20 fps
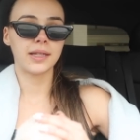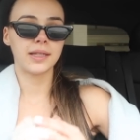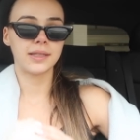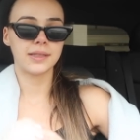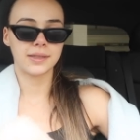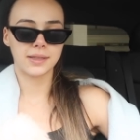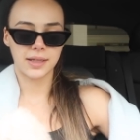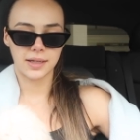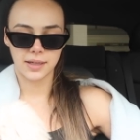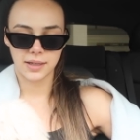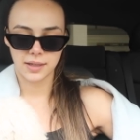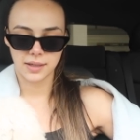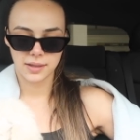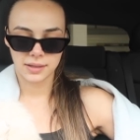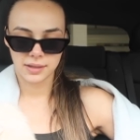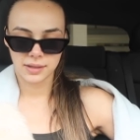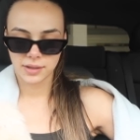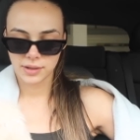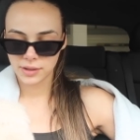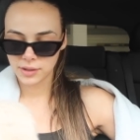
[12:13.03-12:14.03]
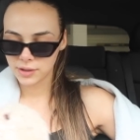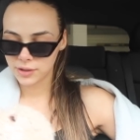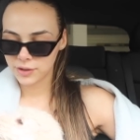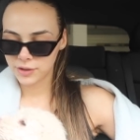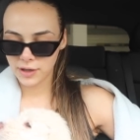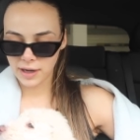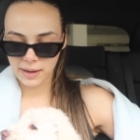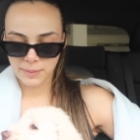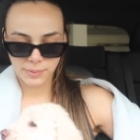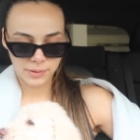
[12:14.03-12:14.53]
he's gonna
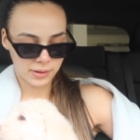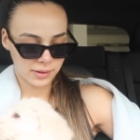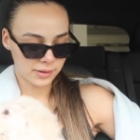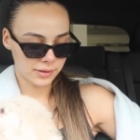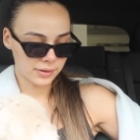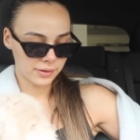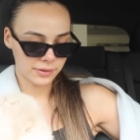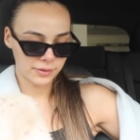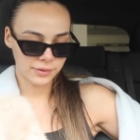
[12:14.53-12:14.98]
grab her.